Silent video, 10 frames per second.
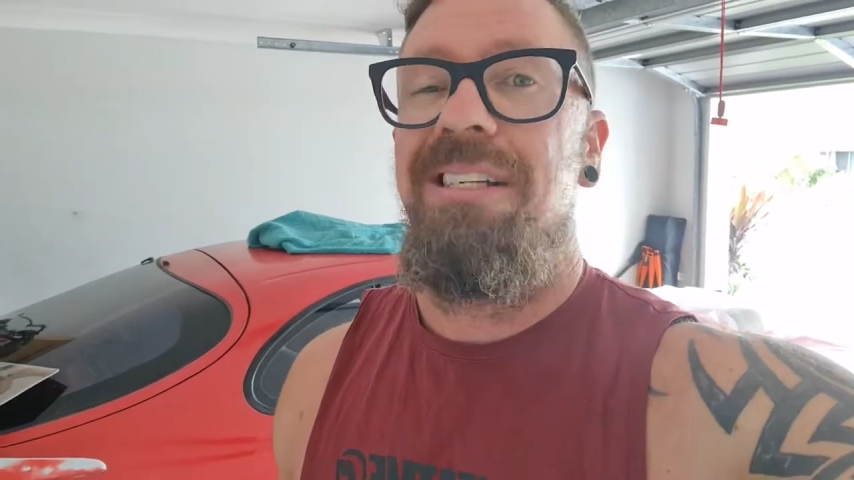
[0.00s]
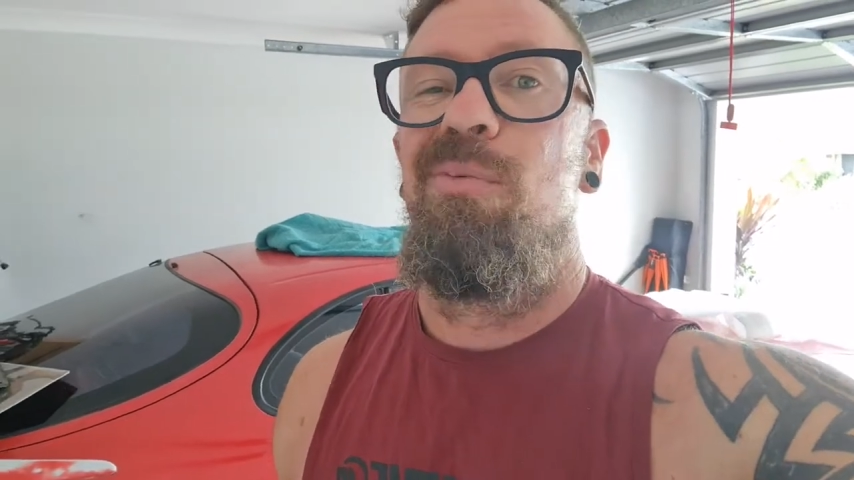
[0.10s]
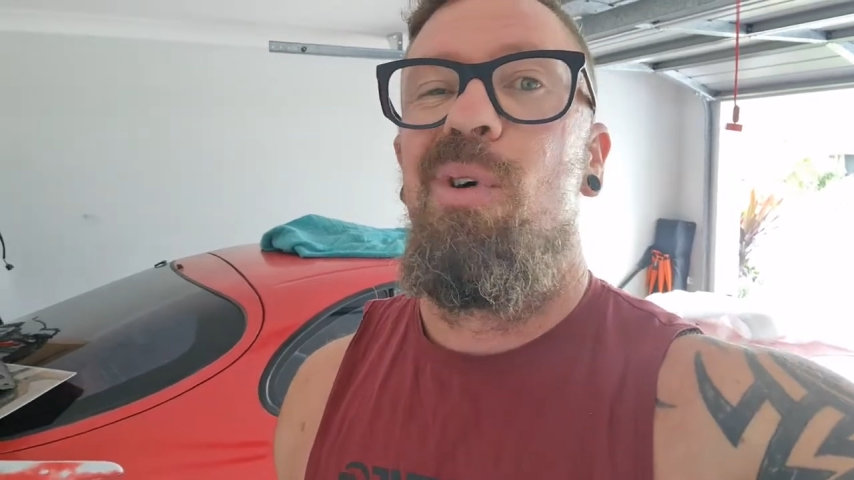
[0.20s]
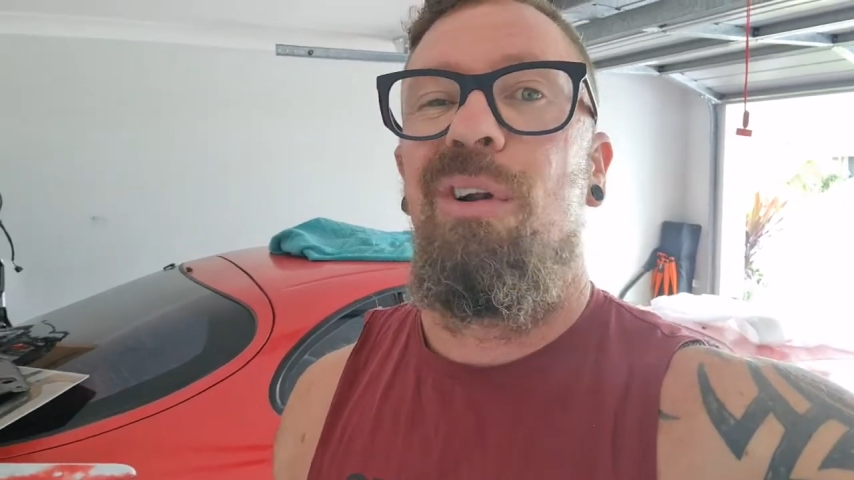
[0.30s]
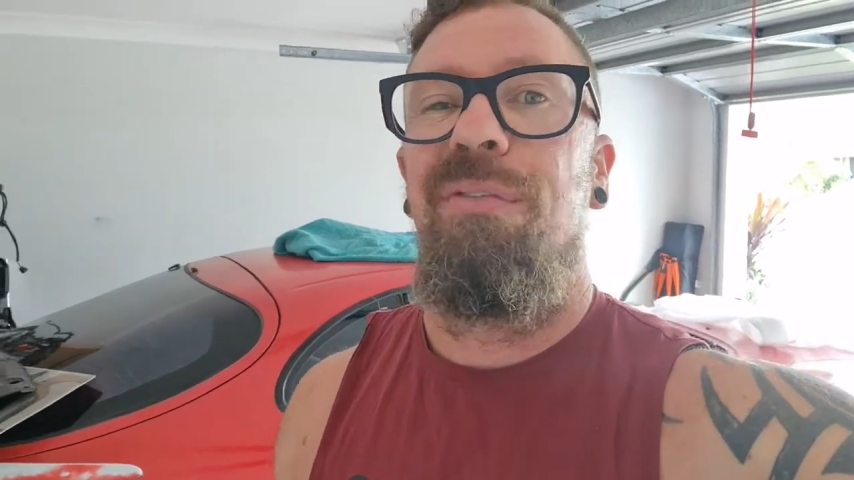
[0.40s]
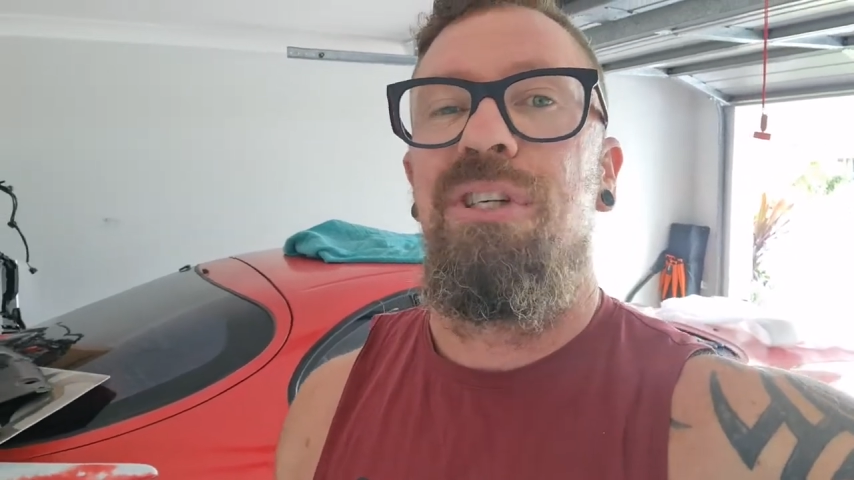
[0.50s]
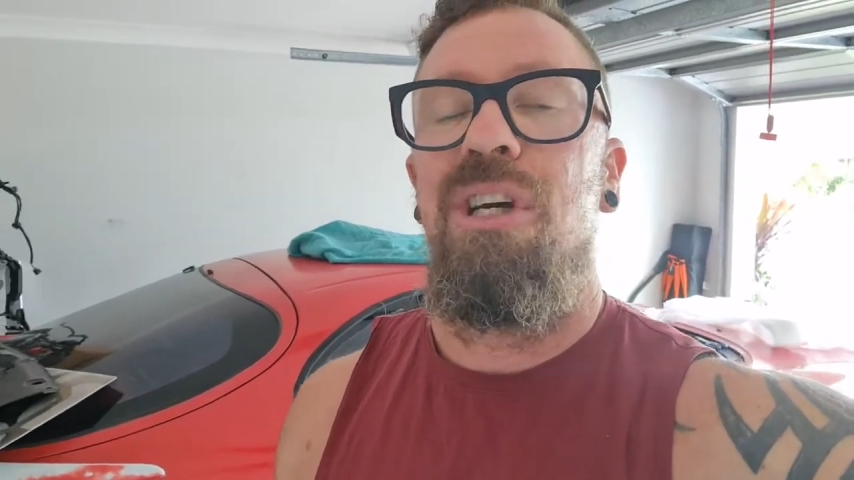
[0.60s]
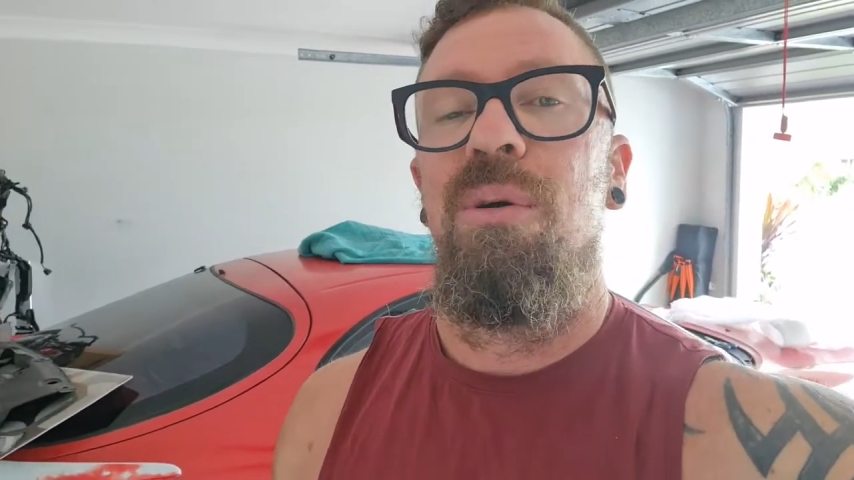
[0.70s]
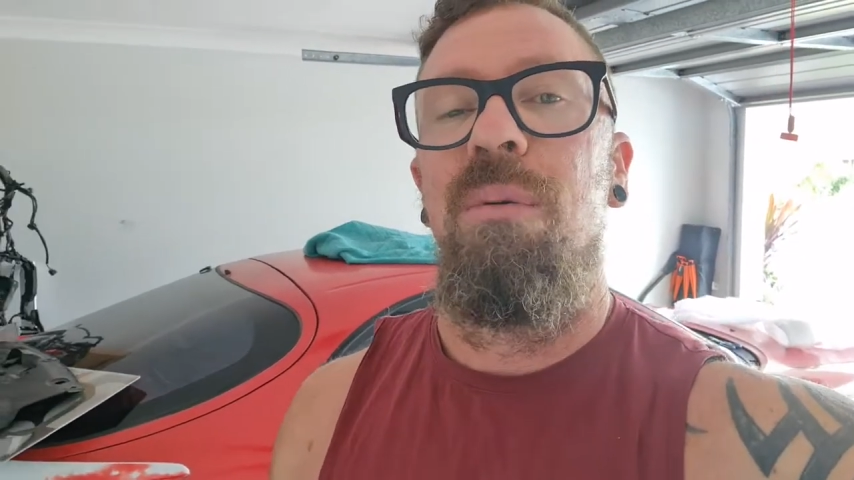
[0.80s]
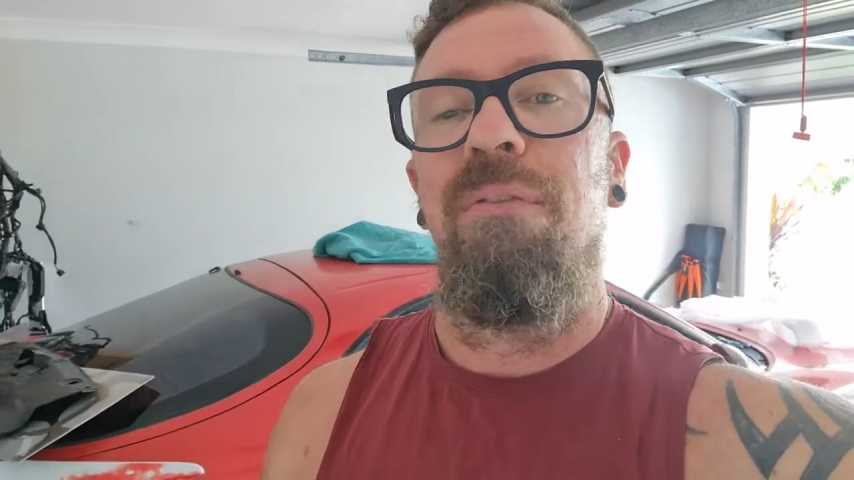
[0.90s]
it rolled off the
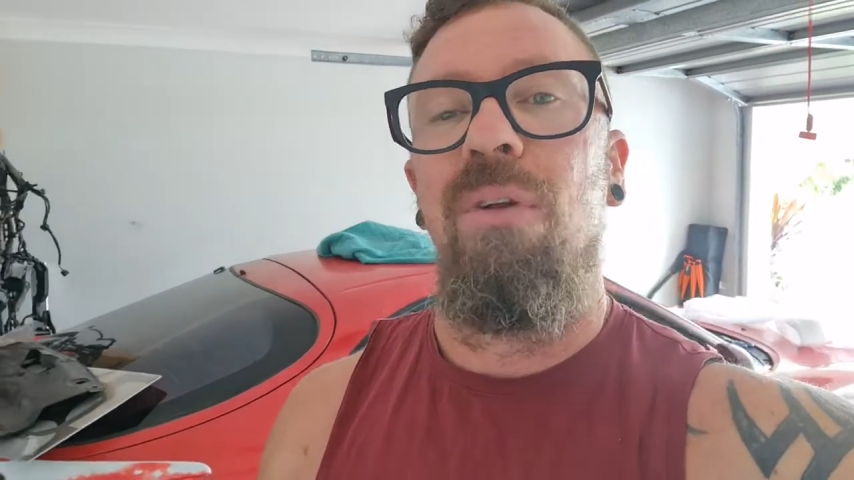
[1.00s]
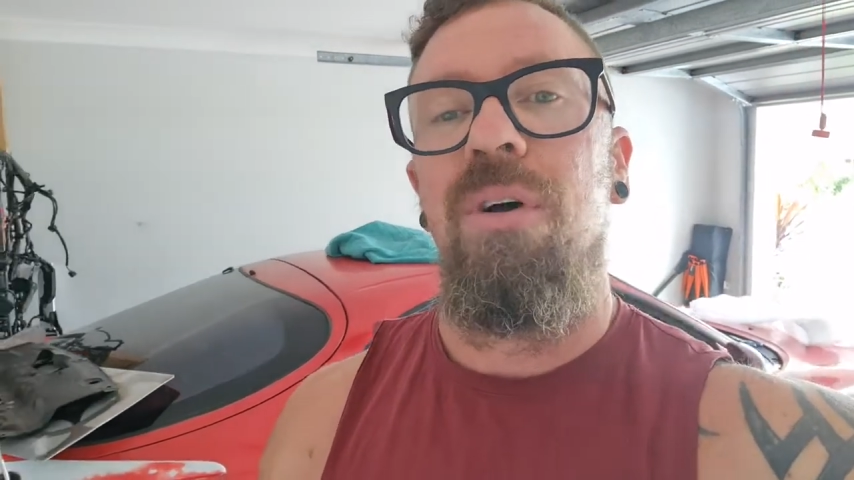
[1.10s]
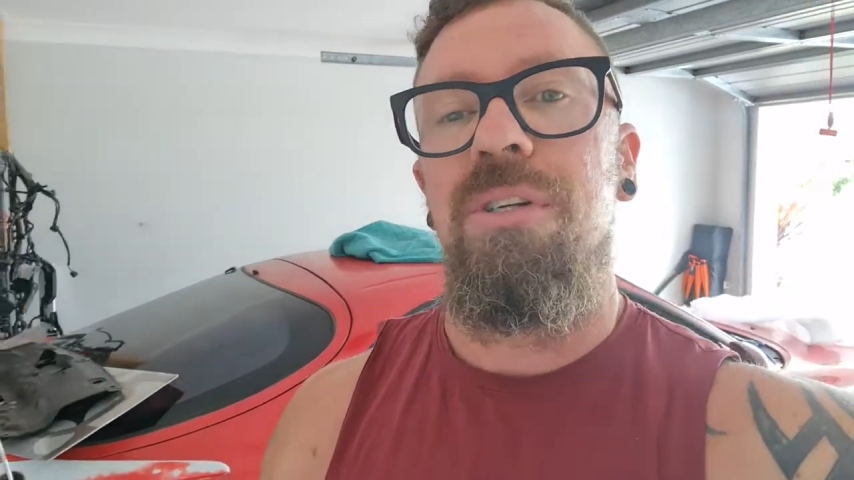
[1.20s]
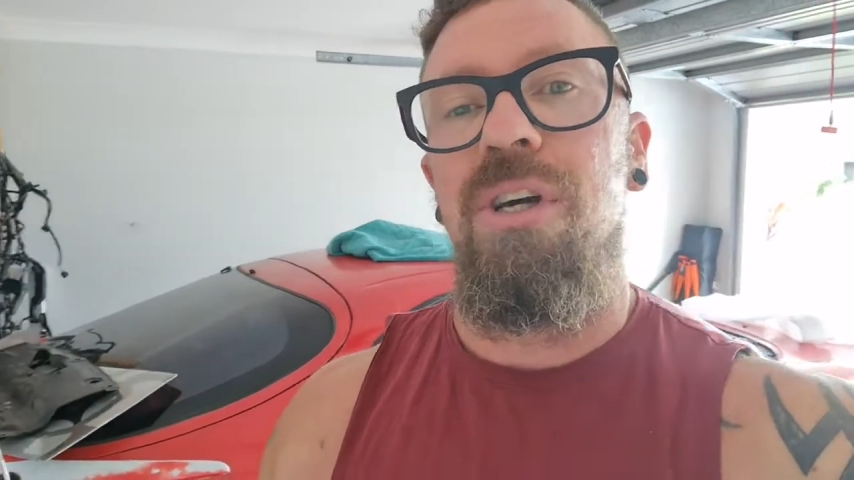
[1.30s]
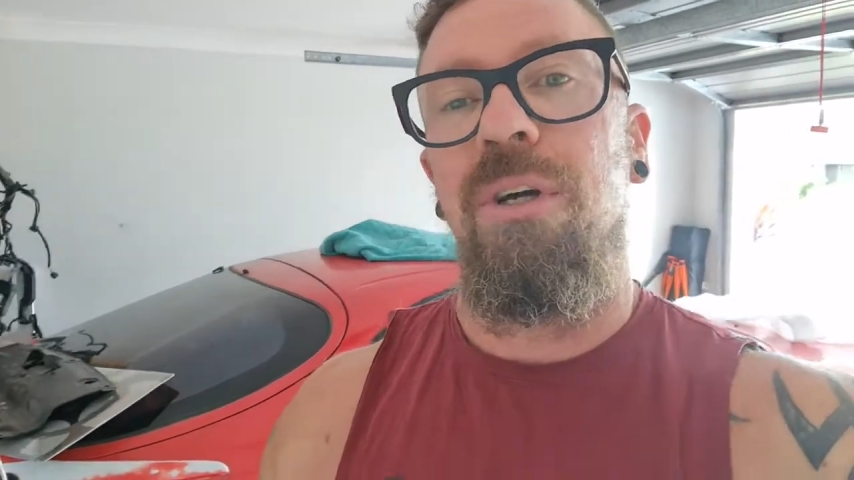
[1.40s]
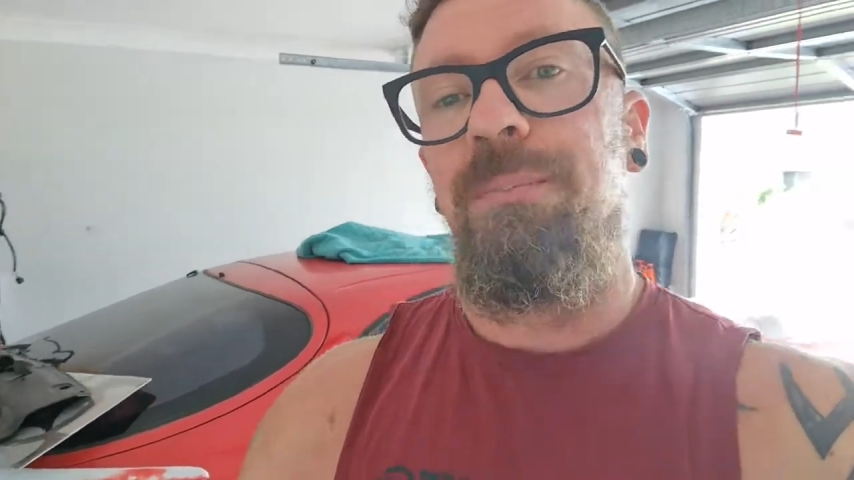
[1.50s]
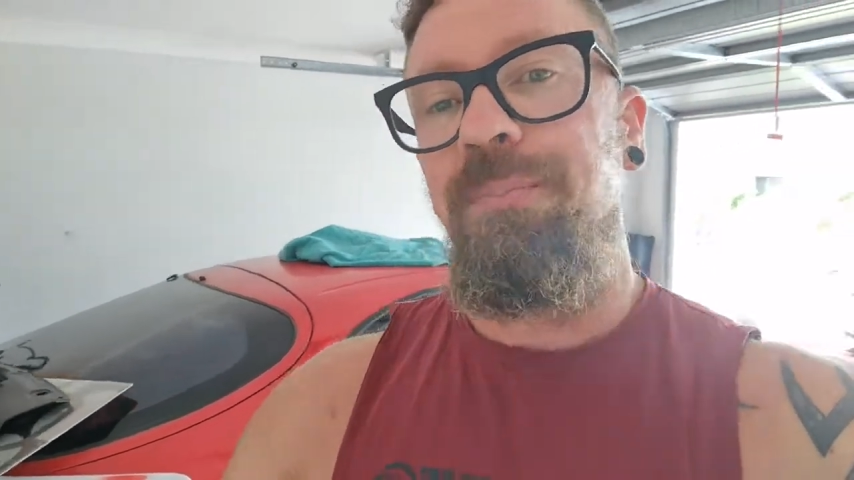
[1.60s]
showroom floor. So I'm